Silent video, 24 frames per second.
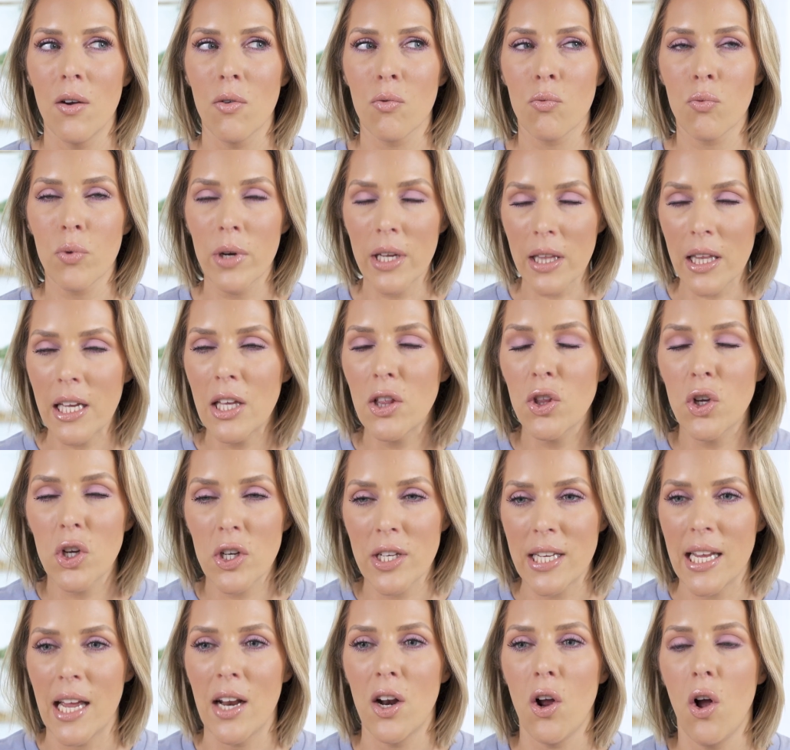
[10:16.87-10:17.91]
really
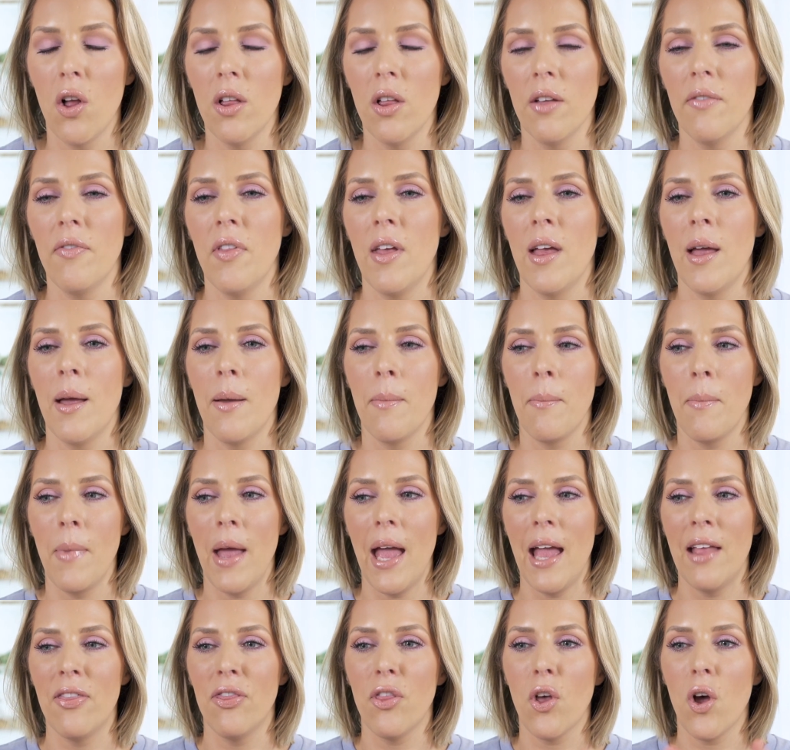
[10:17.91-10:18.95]
looked at all of them
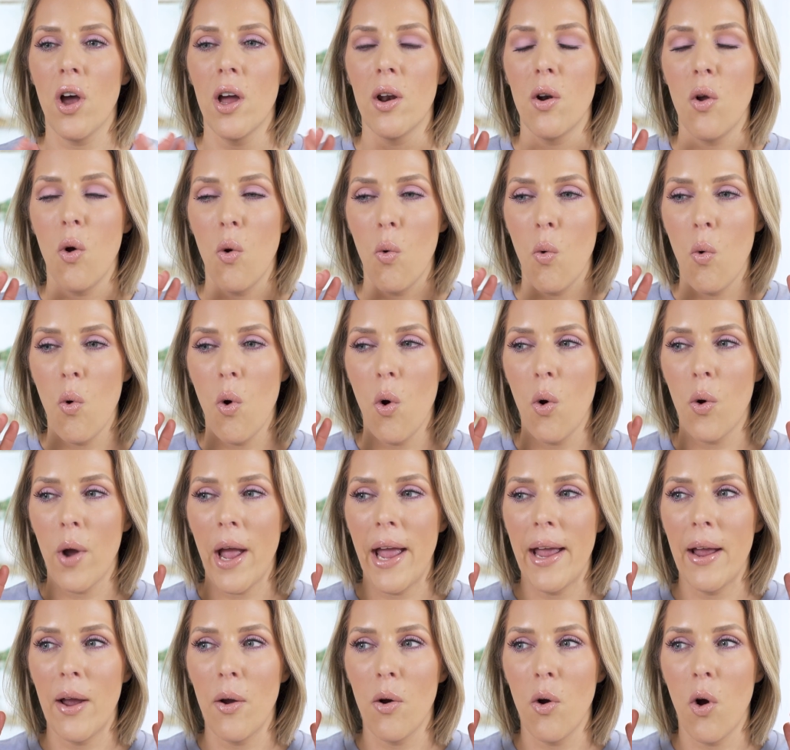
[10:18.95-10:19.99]
and thought,
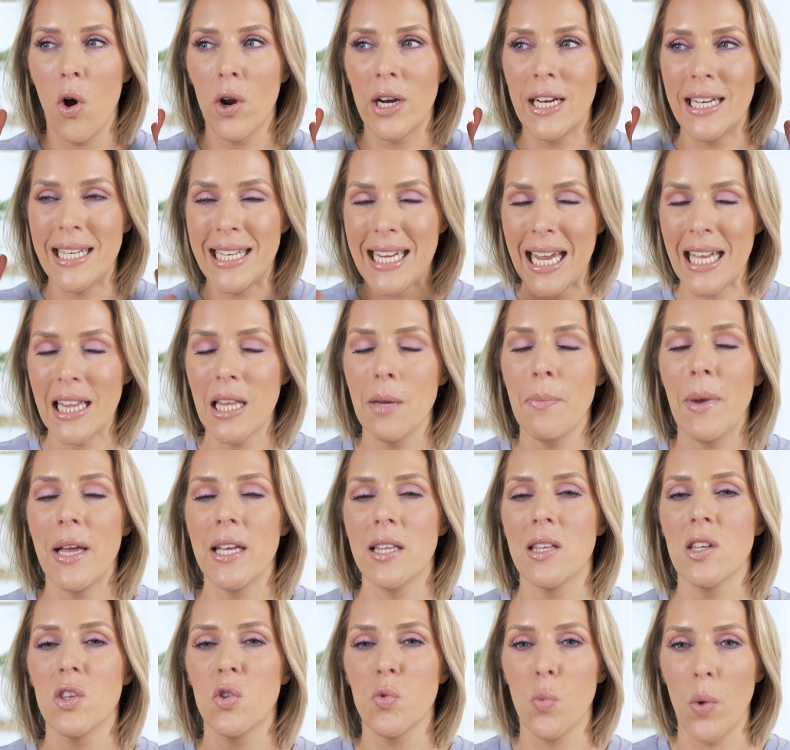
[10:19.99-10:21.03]
okay, on a daily
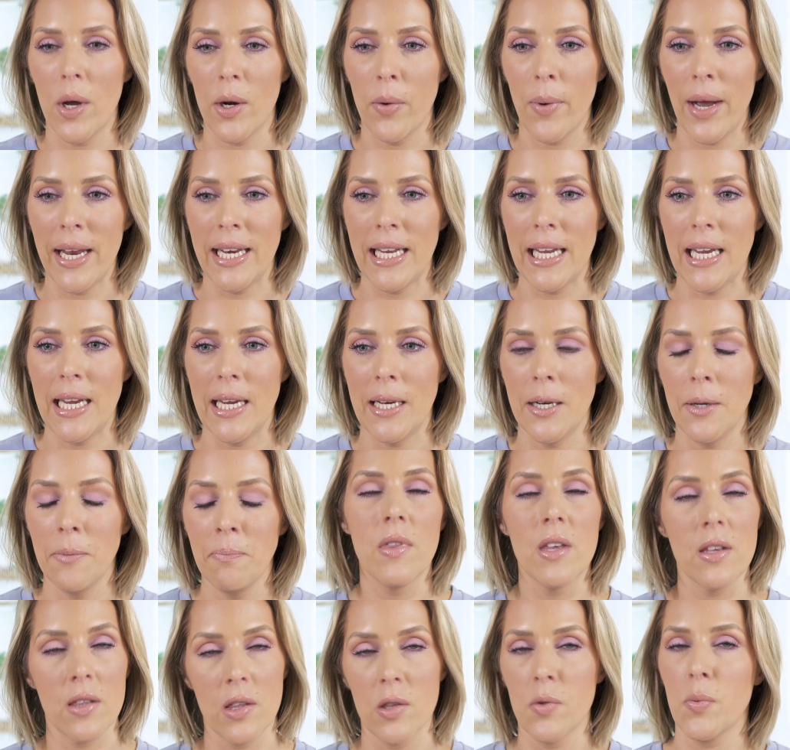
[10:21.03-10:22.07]
basis, what do I need?
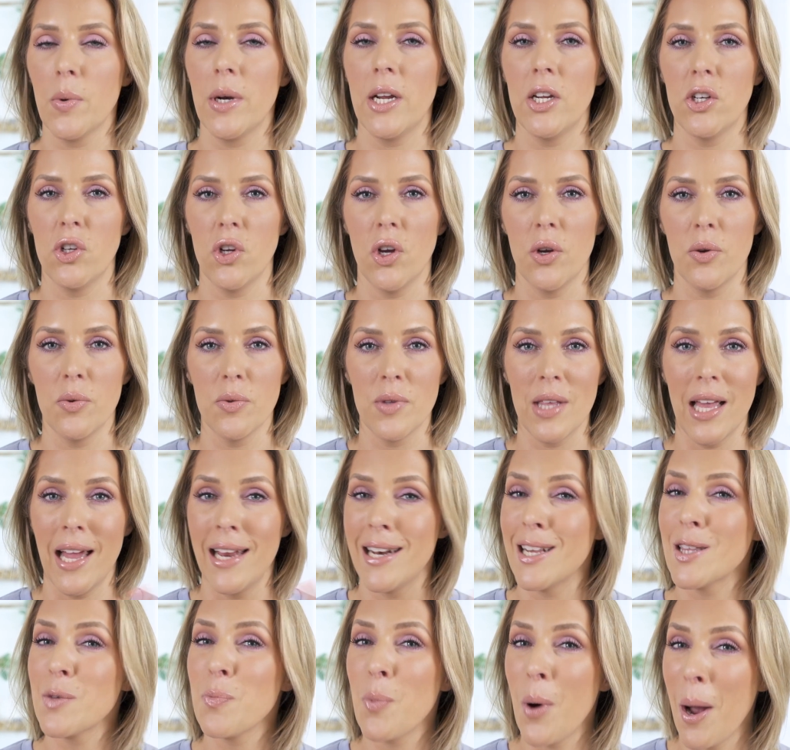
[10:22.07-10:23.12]
This is what I chose. And
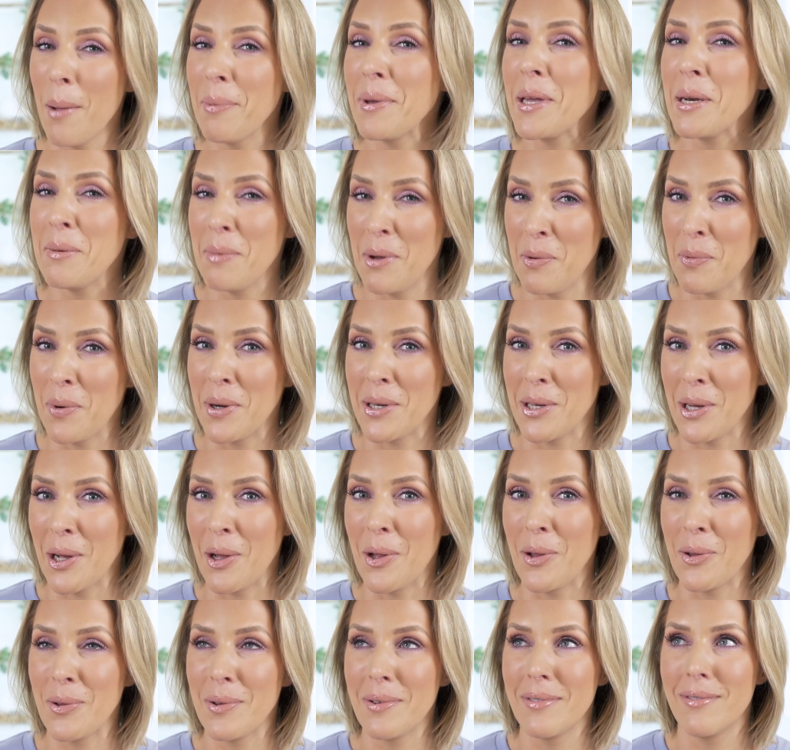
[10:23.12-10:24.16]
it's probably going to be one
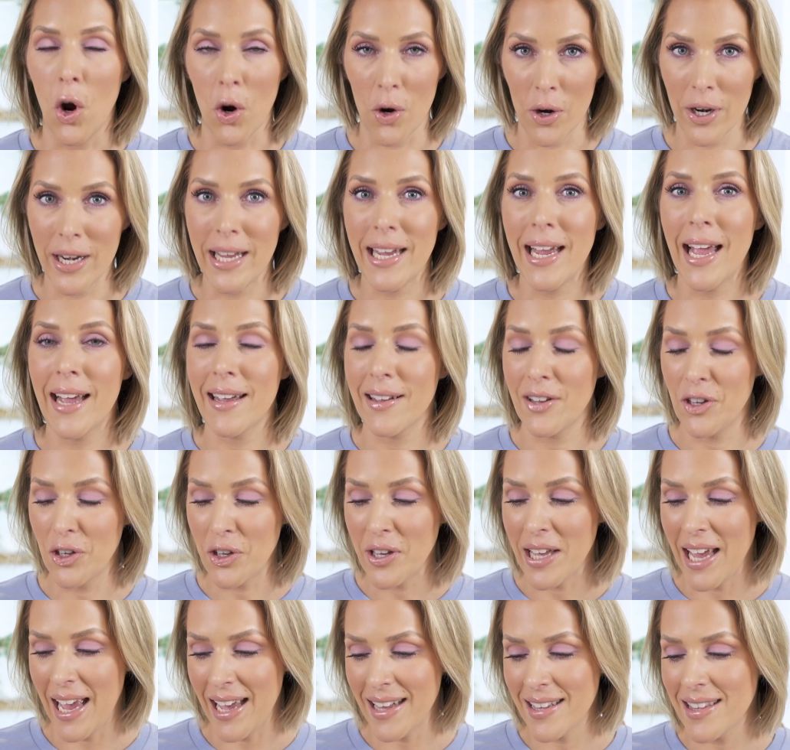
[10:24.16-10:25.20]
y'all already could
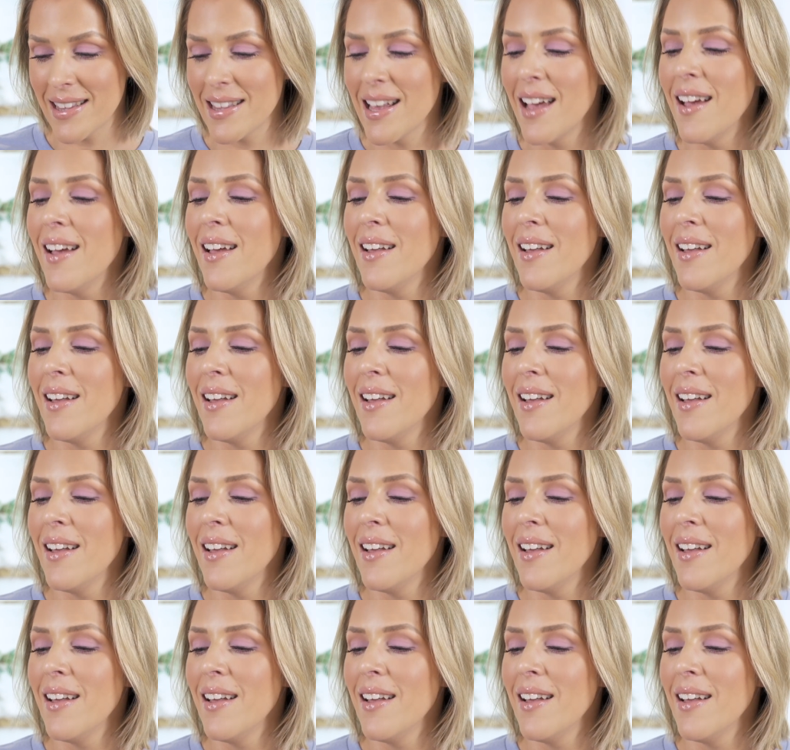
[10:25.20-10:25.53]
guess.